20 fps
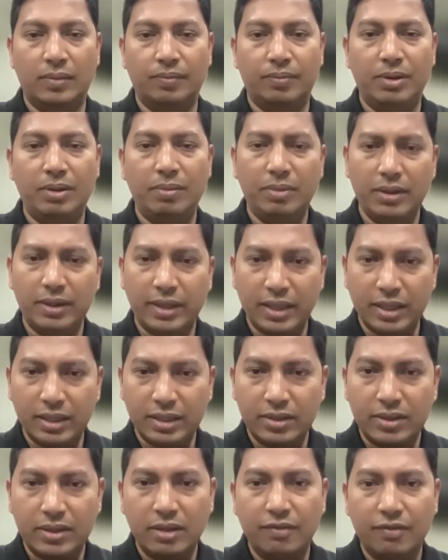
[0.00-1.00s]
People can
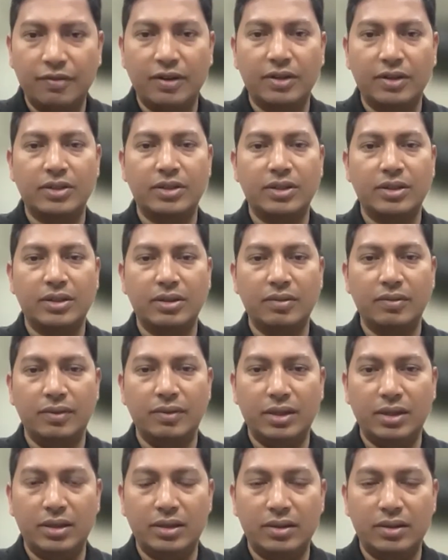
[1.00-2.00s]
still function
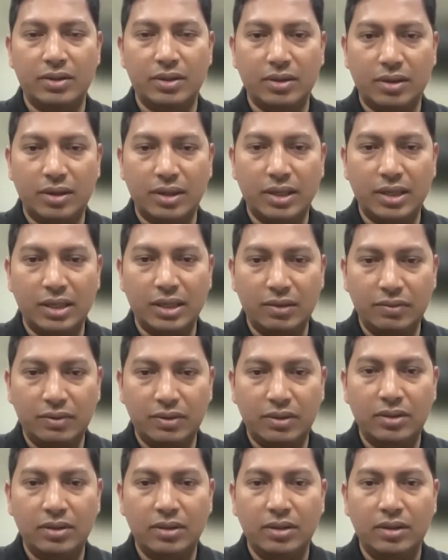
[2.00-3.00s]
with a cirrhotic
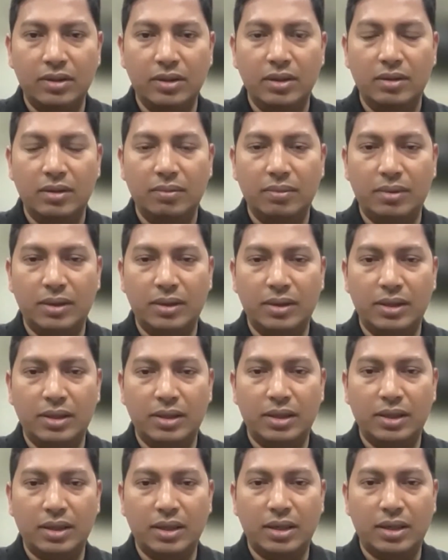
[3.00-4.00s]
liver, but
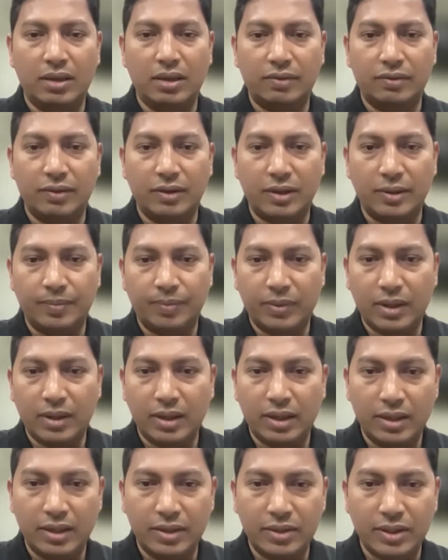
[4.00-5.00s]
they have
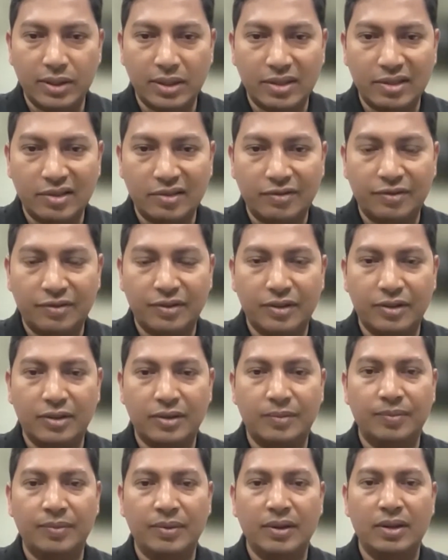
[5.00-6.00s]
higher chance of
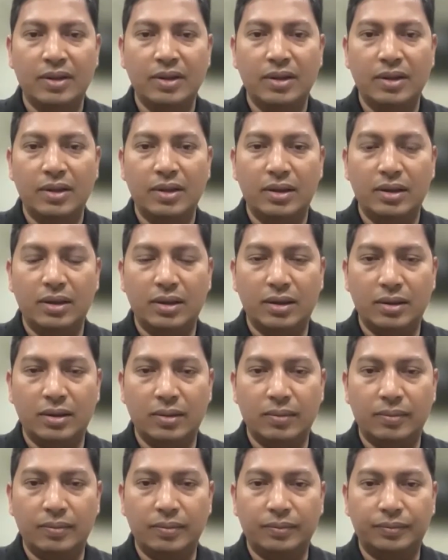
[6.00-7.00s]

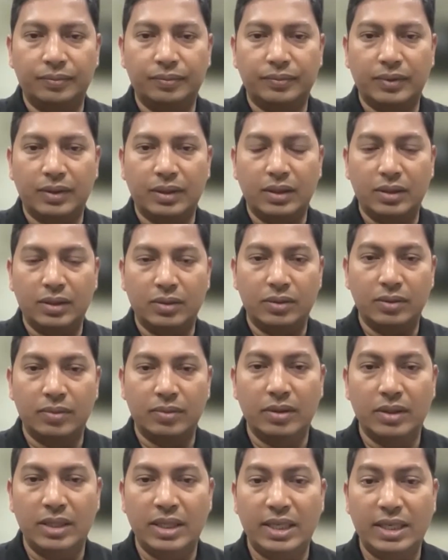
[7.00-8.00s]

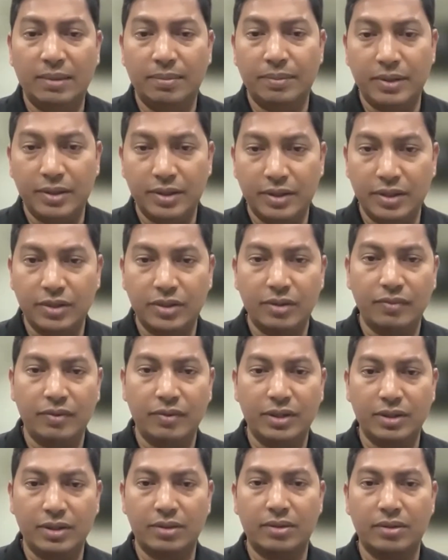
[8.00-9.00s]
decompensation,
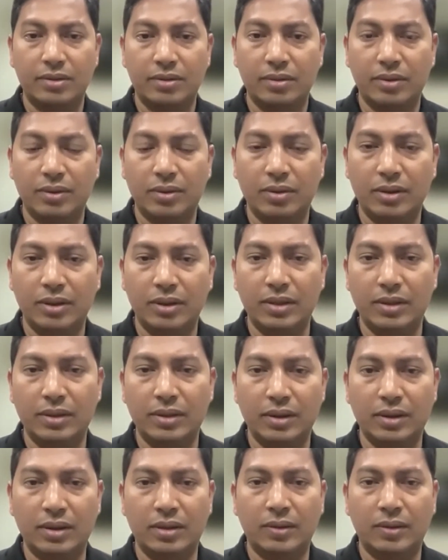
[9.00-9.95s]
which is going.